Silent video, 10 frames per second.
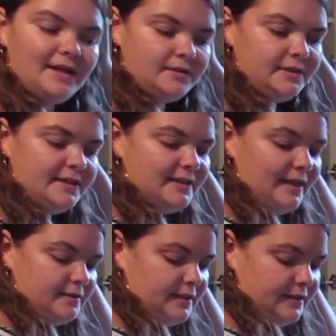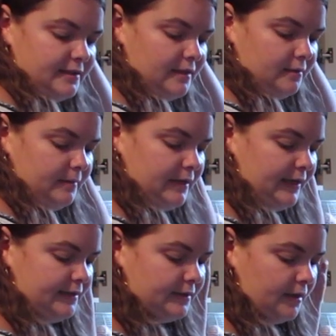As you can now see, it's a little bit
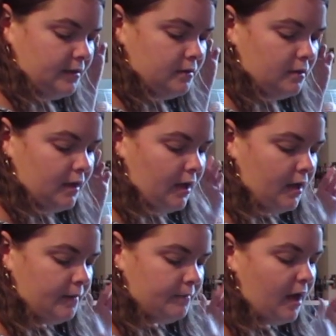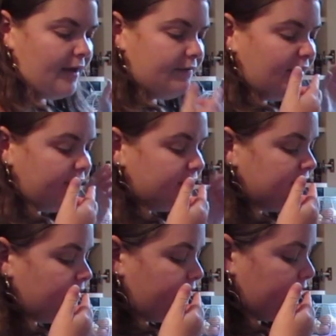later. I have left this
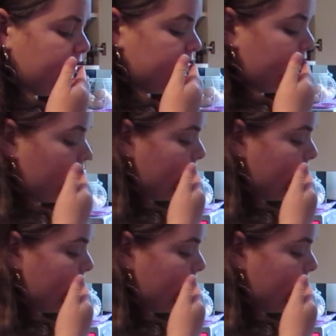in the fridge for